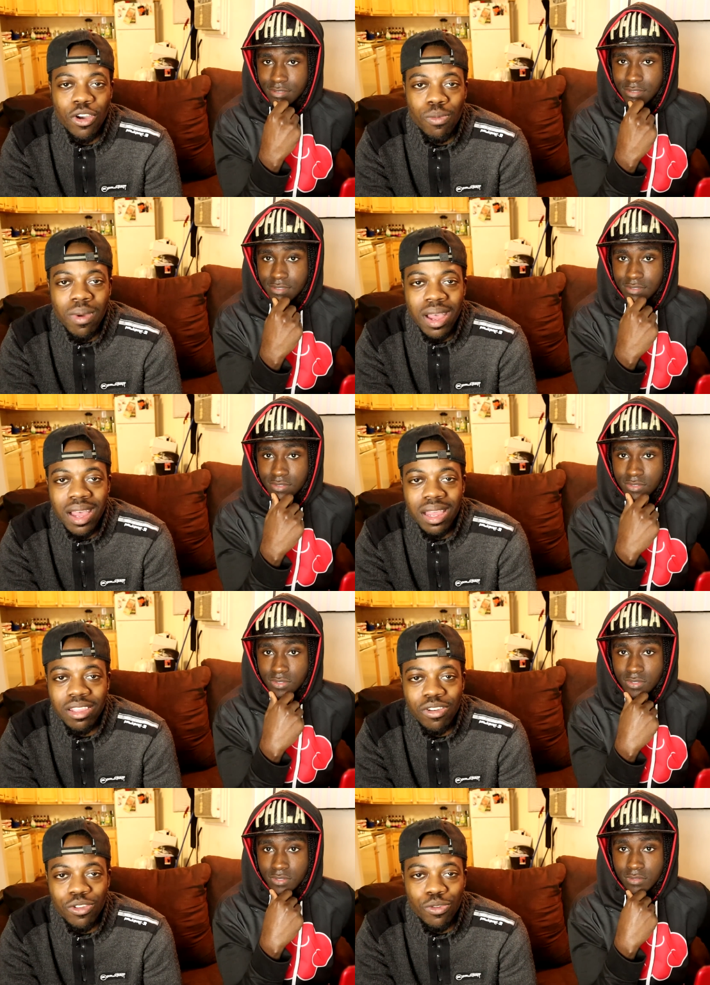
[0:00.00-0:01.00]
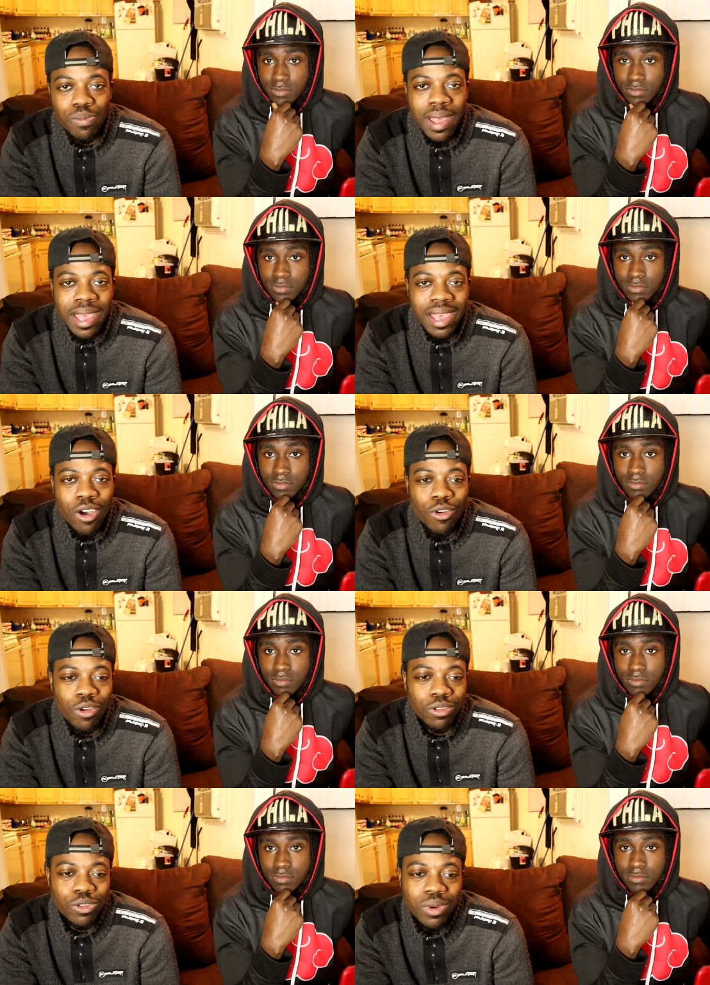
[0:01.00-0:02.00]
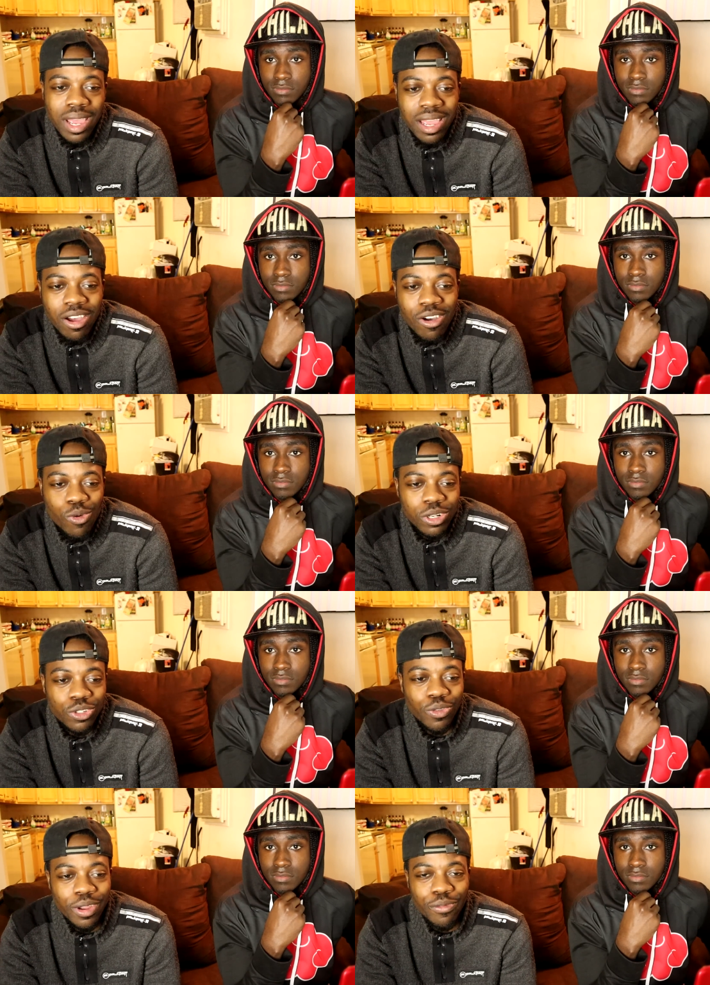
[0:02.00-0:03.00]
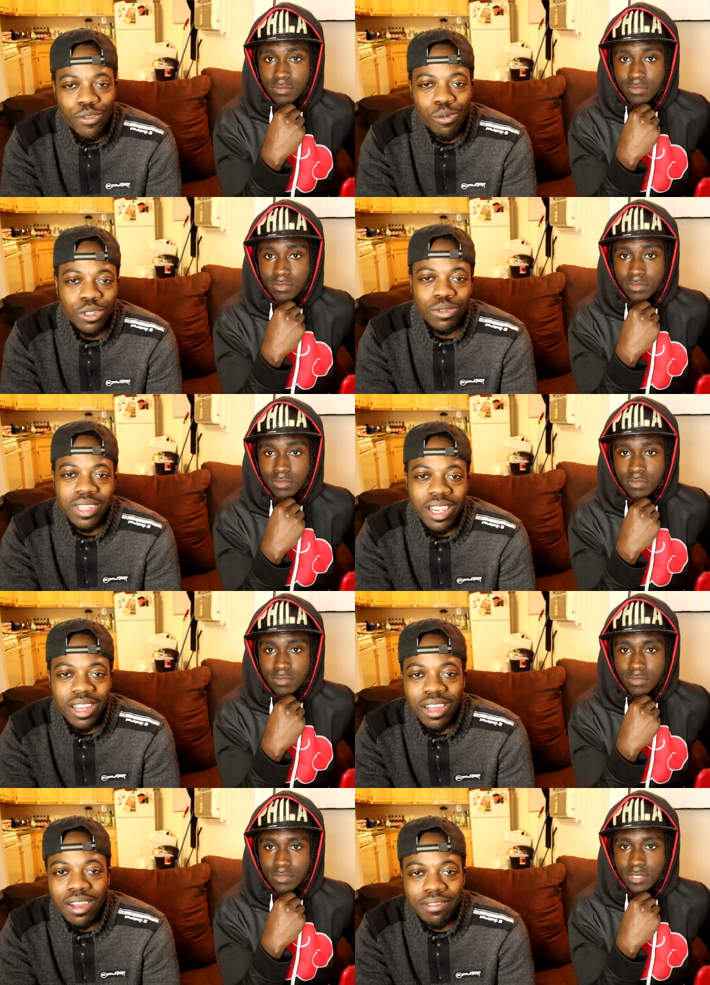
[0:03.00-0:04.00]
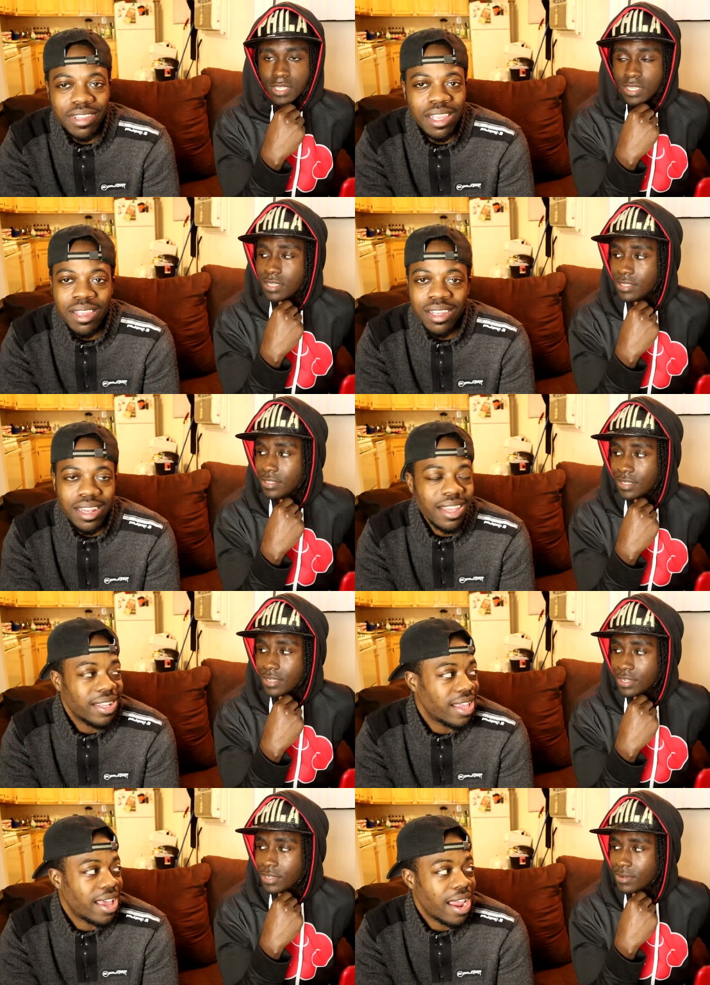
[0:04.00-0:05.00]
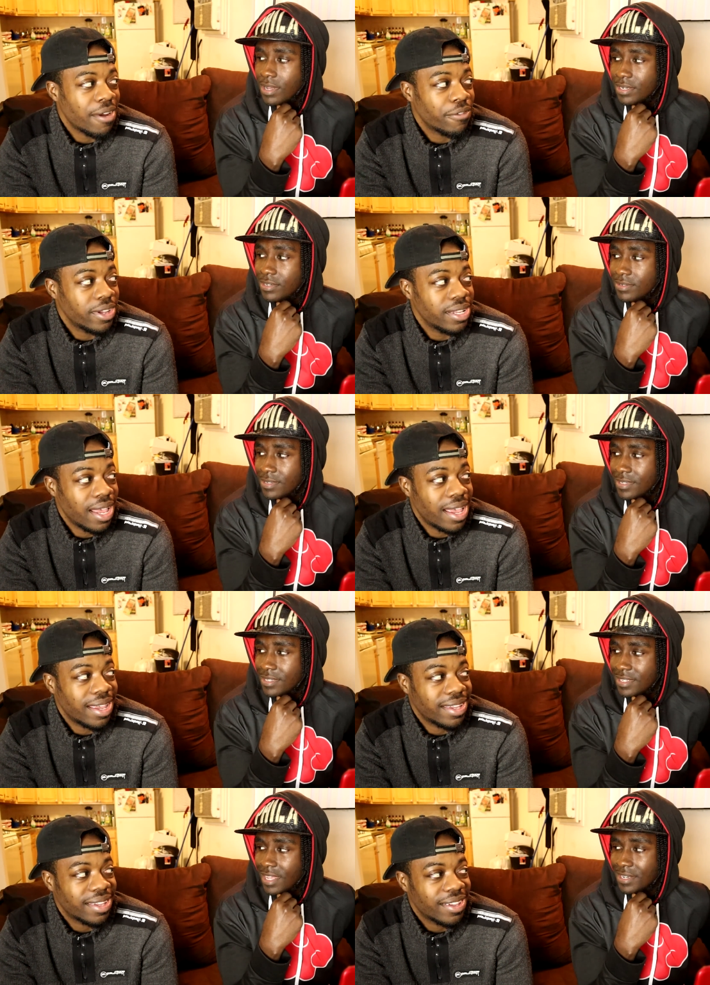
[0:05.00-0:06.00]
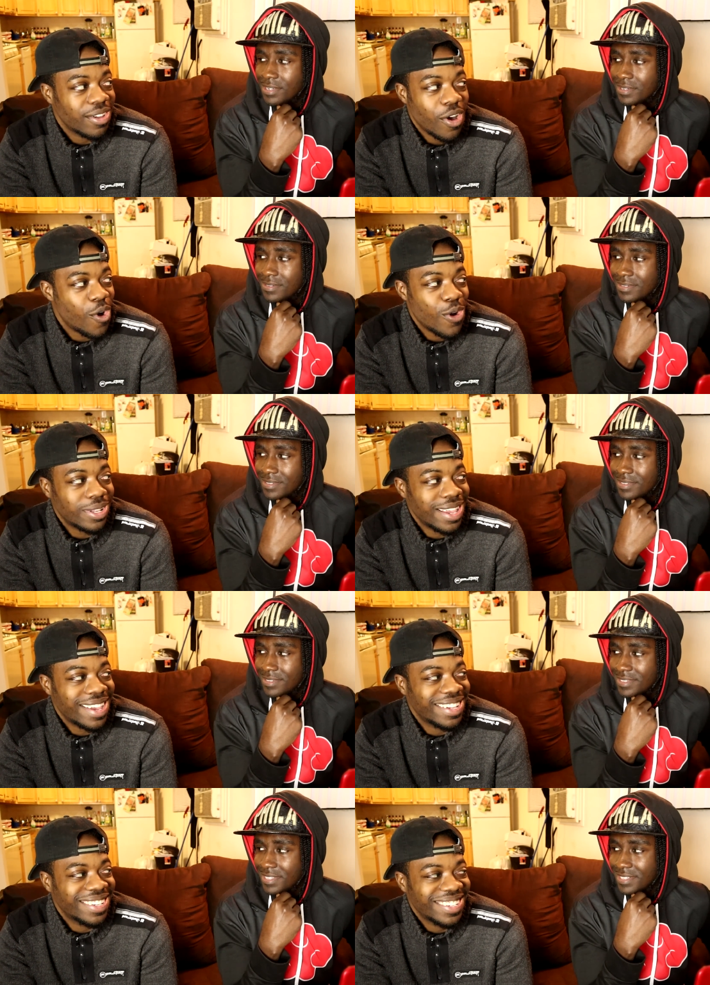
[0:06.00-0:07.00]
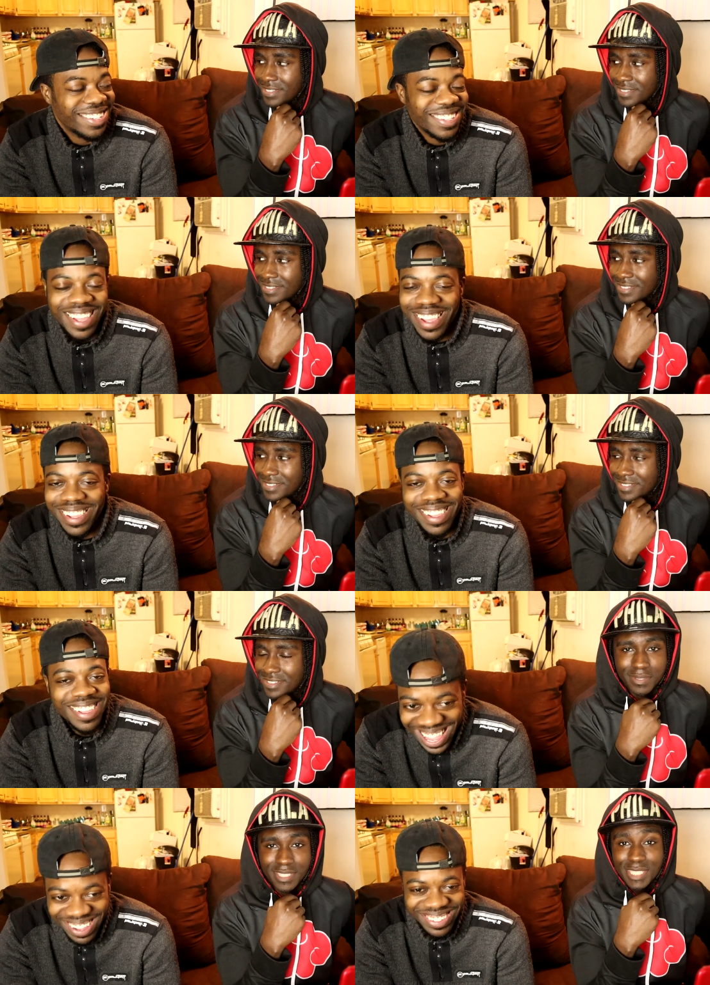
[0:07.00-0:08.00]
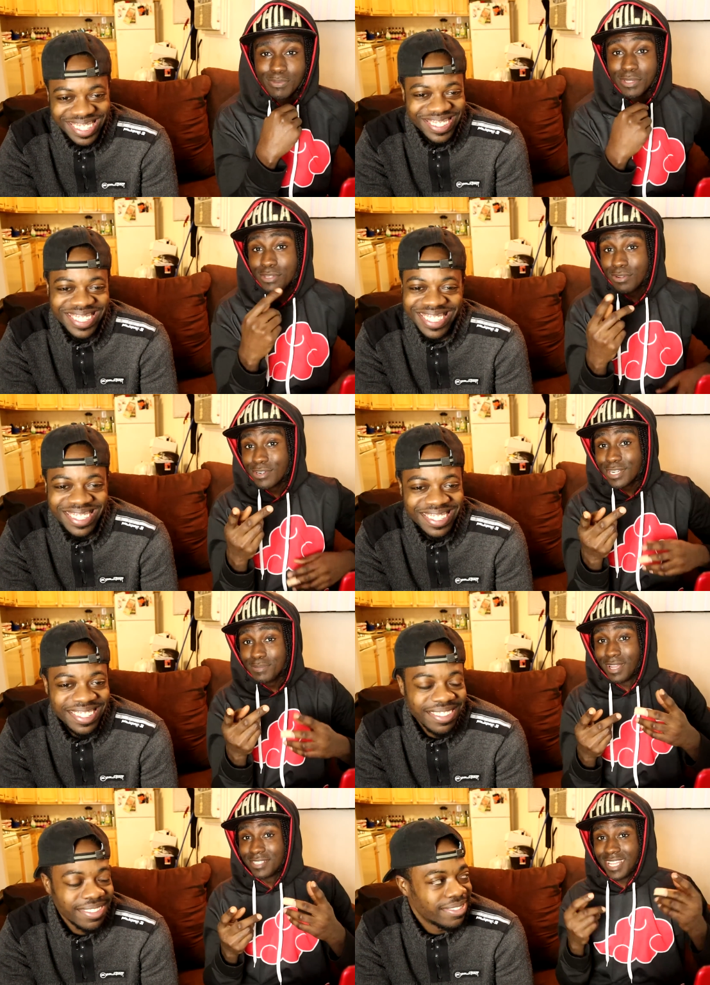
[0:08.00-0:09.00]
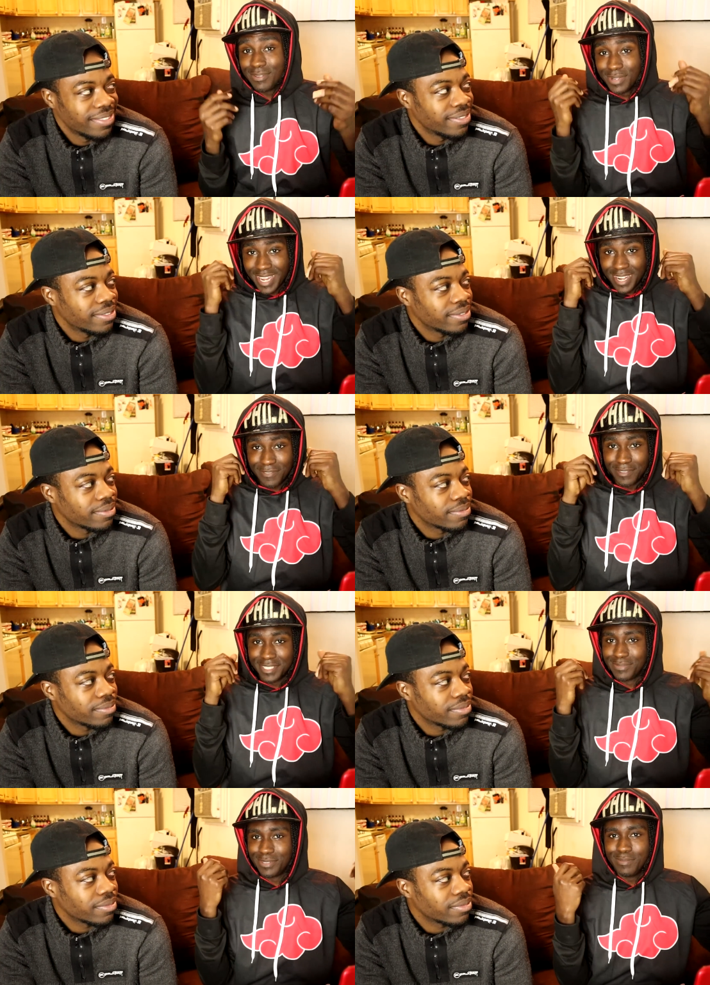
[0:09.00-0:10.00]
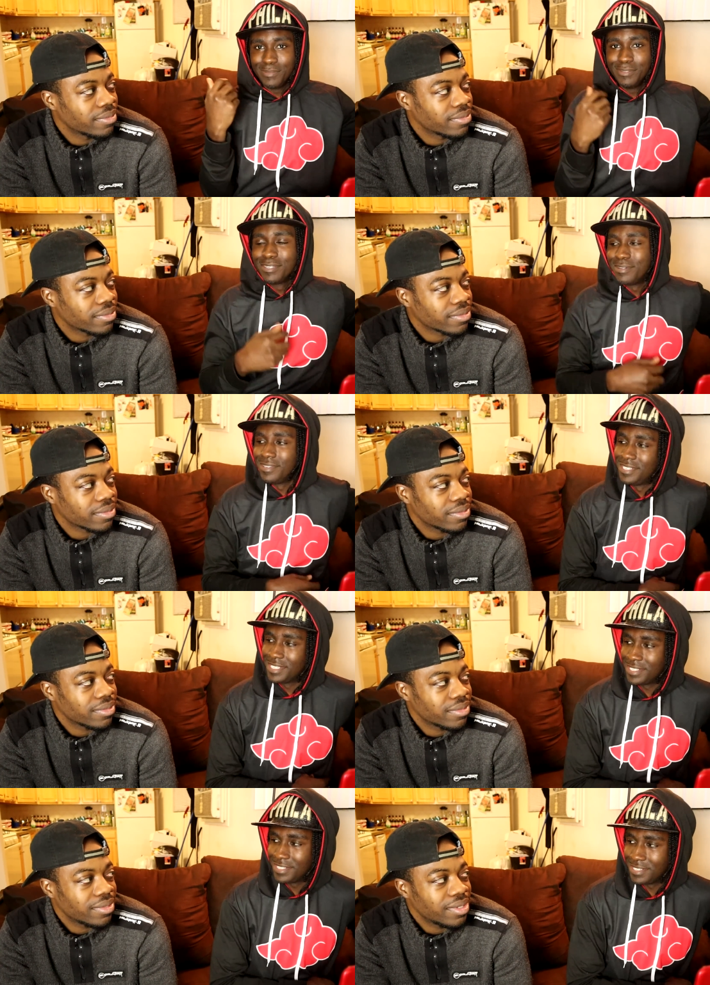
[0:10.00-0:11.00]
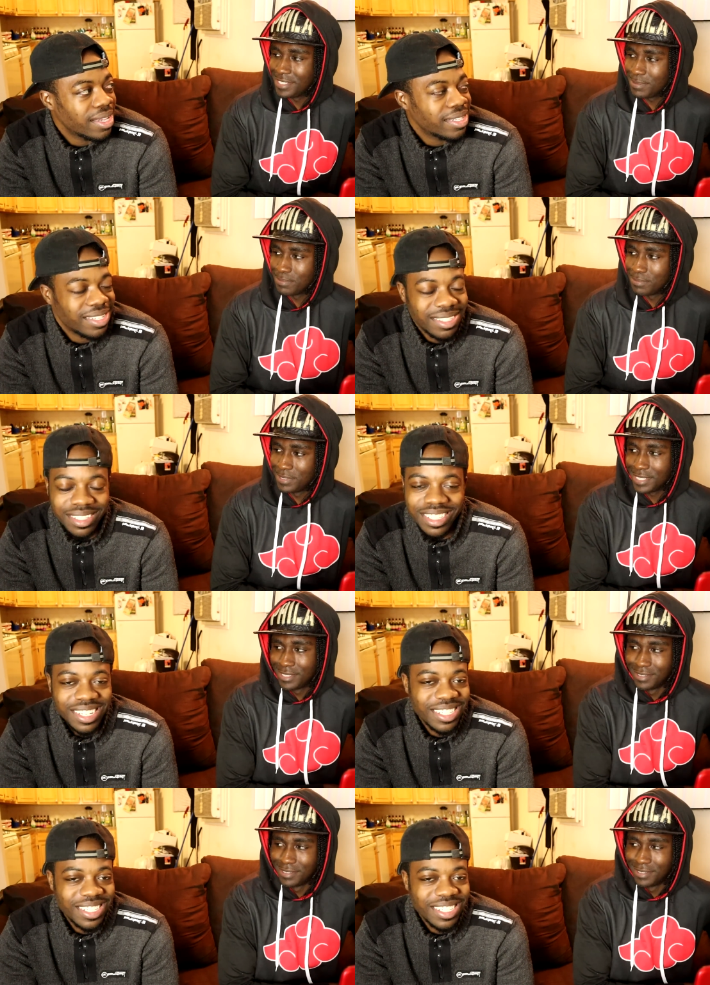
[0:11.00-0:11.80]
Speaker 1: yo ma, mm. yo you bad. Oh, don't do that. Oh, what you running for? What you scared of? Yeah, they, they get I know, that every I know. day.
Speaker 2: I know. All day. Yeah, like that's what you know. Girls be outside with earphones and with no music on, just,
Speaker 1: just yeah, just to just,